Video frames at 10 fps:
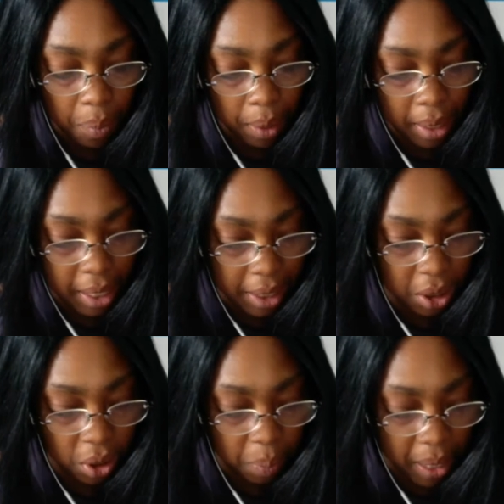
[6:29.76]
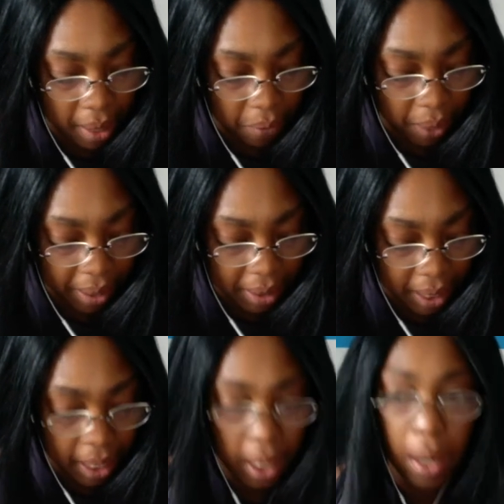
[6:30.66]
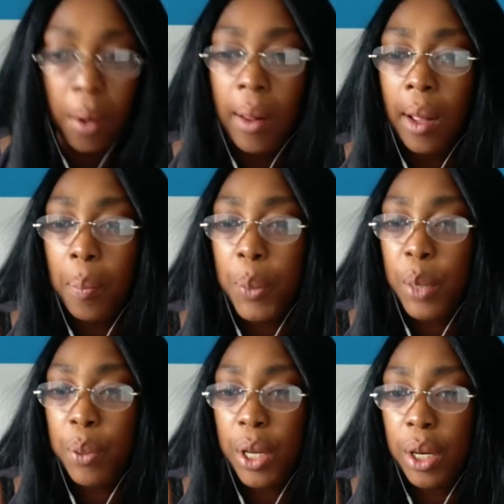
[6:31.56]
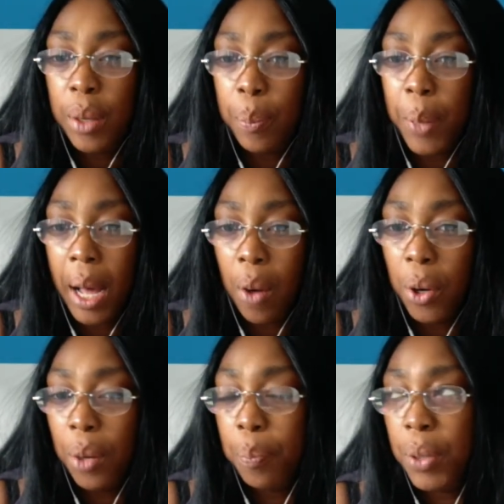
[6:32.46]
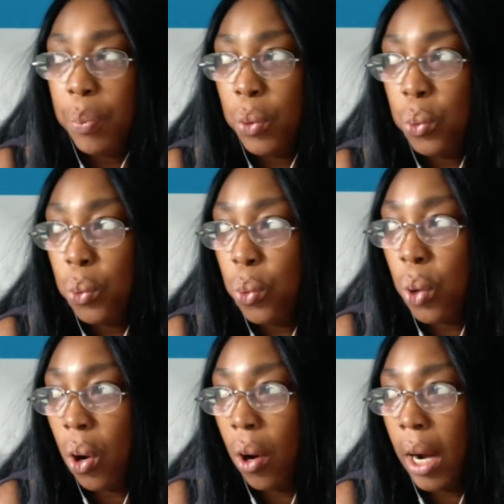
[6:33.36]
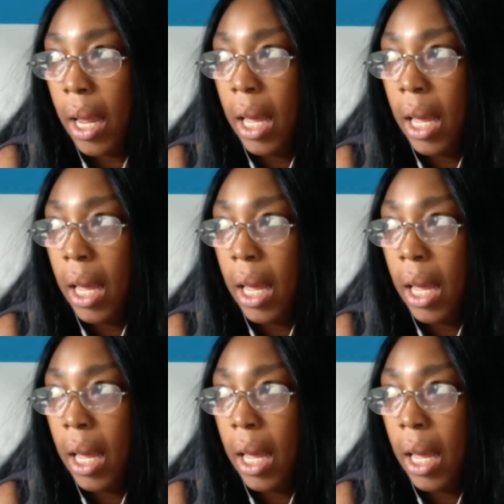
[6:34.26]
This could be affecting people in power, people who are